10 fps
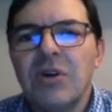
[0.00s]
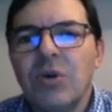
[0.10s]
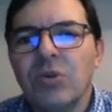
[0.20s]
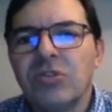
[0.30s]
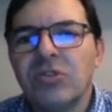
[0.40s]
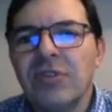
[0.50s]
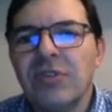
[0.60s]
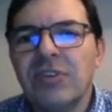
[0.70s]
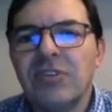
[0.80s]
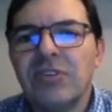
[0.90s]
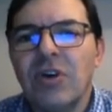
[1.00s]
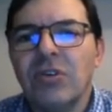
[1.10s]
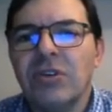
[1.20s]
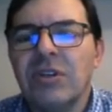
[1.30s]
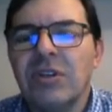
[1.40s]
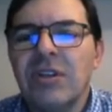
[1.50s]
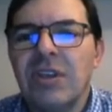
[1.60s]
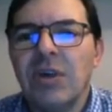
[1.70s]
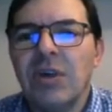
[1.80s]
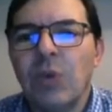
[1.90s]
or service on
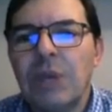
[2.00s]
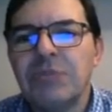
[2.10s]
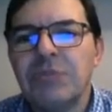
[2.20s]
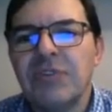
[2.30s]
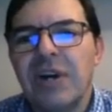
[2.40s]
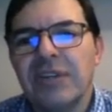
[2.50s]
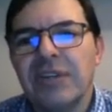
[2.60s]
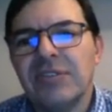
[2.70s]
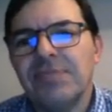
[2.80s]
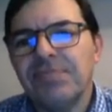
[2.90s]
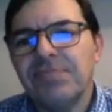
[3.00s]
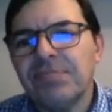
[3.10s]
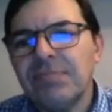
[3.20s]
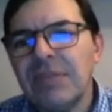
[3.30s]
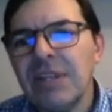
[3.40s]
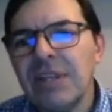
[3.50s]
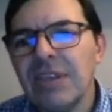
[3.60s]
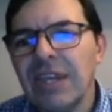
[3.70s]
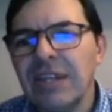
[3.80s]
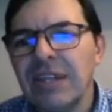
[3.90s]
their website.
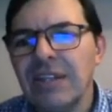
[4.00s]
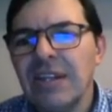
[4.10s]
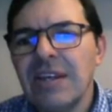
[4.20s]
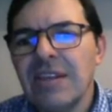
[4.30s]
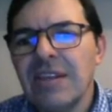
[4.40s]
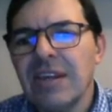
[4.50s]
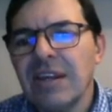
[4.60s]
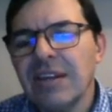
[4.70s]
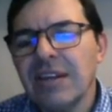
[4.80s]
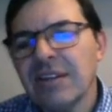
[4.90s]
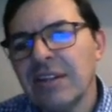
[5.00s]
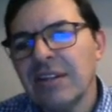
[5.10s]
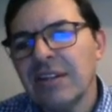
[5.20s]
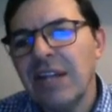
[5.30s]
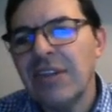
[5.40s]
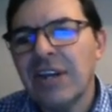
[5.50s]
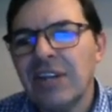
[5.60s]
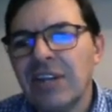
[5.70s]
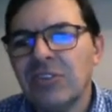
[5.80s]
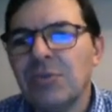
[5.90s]
Then another
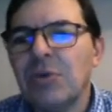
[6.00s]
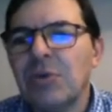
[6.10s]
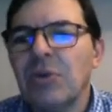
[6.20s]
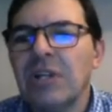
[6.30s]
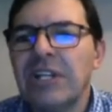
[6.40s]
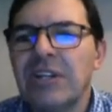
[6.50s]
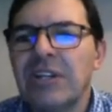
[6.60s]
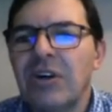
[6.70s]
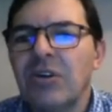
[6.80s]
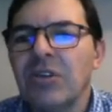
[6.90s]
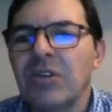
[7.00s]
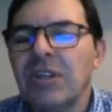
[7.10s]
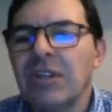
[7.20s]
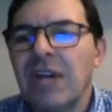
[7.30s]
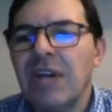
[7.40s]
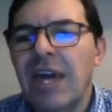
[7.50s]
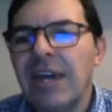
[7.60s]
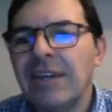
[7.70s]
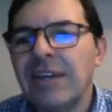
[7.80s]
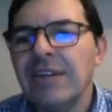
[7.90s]
customer will click on the
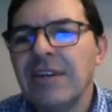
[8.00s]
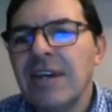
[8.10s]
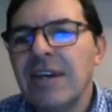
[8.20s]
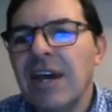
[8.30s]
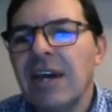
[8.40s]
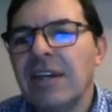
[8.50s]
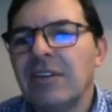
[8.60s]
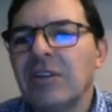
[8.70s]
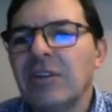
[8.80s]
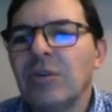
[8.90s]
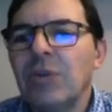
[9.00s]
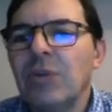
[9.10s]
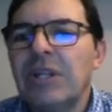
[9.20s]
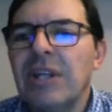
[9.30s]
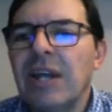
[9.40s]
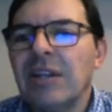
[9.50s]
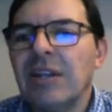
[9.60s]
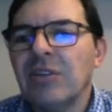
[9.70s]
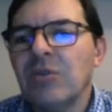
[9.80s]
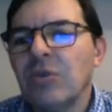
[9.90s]
ad, and
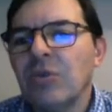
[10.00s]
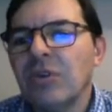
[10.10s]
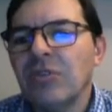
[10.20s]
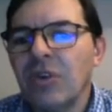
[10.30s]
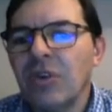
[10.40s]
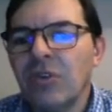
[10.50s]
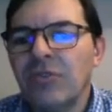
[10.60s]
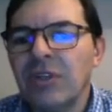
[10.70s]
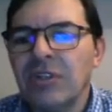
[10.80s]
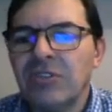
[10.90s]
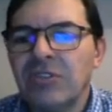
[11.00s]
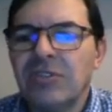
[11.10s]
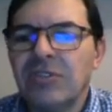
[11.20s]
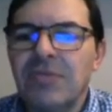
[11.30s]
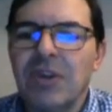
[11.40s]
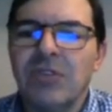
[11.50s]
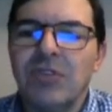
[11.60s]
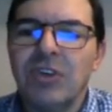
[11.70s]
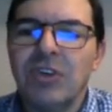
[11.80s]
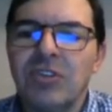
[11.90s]
it converts. The
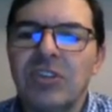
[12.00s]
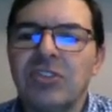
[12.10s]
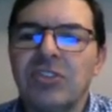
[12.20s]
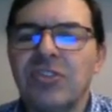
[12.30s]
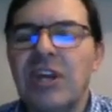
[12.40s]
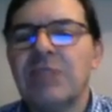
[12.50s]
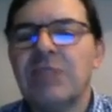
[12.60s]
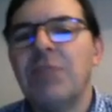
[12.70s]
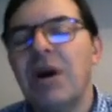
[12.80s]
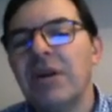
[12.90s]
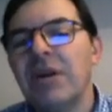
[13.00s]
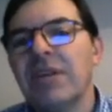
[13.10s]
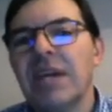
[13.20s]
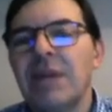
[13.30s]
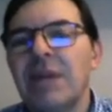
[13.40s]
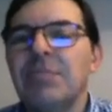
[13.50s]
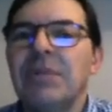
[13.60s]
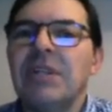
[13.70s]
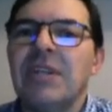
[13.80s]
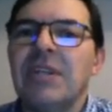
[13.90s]
conversion is tracked by the
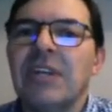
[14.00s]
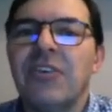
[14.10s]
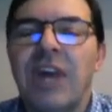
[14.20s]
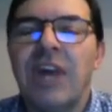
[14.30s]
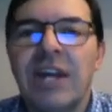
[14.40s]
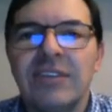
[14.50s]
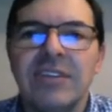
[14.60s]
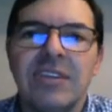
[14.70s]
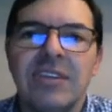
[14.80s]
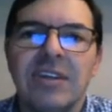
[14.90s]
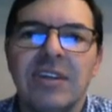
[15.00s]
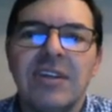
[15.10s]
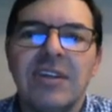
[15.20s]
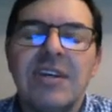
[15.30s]
company that created the